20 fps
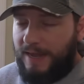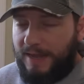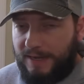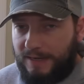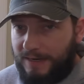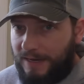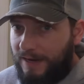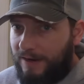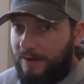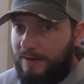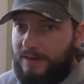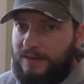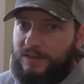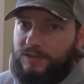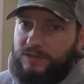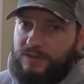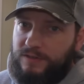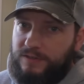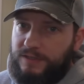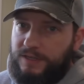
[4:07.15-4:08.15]
and air
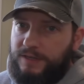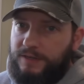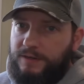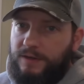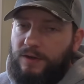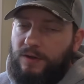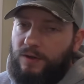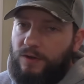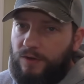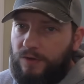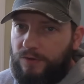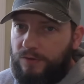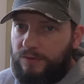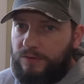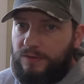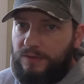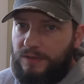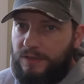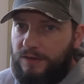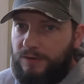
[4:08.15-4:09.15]
conditioners in
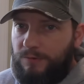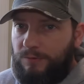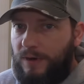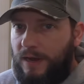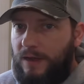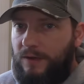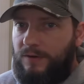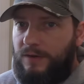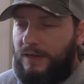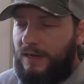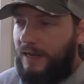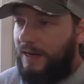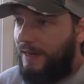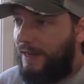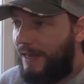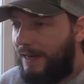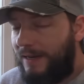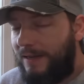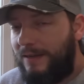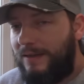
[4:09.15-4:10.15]
all year round. And I
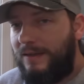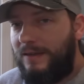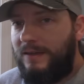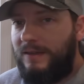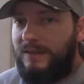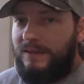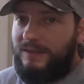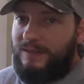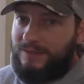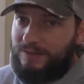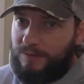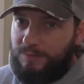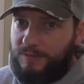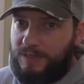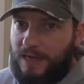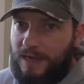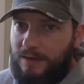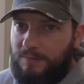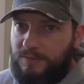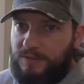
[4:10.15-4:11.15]
get it.
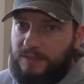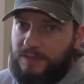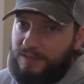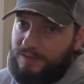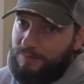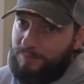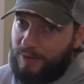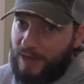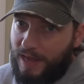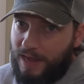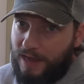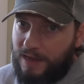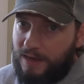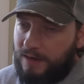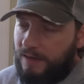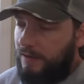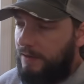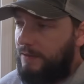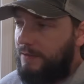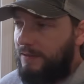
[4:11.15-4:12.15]
Sometimes it's a
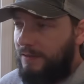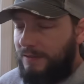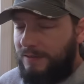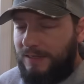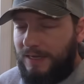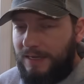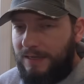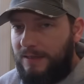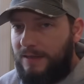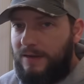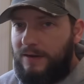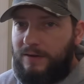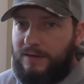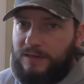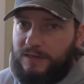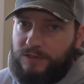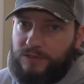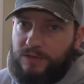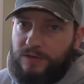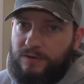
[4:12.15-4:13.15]
pain to take the air
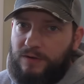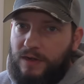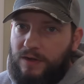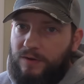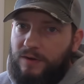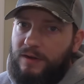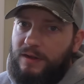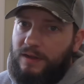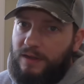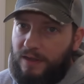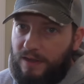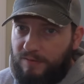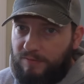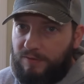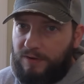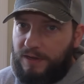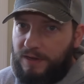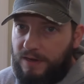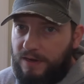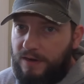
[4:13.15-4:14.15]
conditioner out
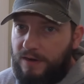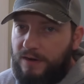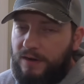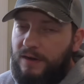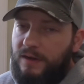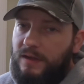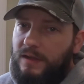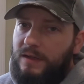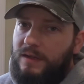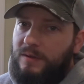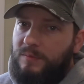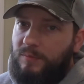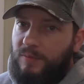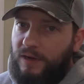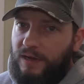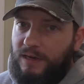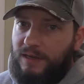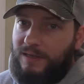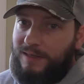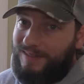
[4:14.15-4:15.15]
every year,
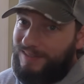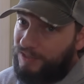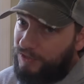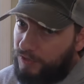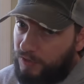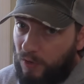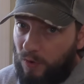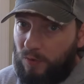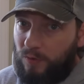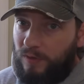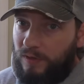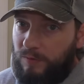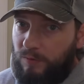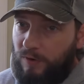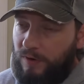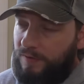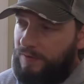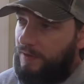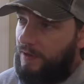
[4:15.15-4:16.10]
but it's totally worth